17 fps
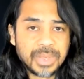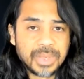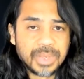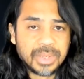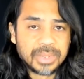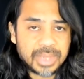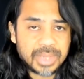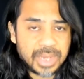
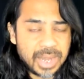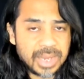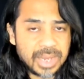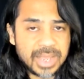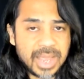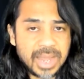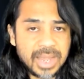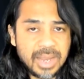
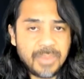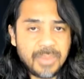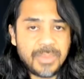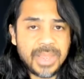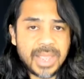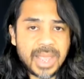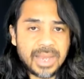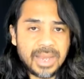Sanadija,
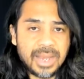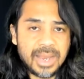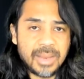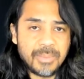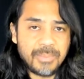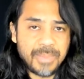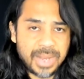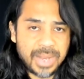Nipina
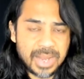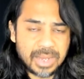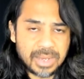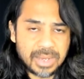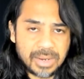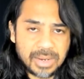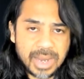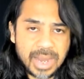Dine,
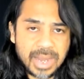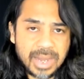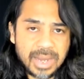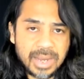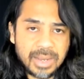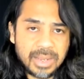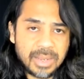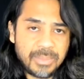Metanton,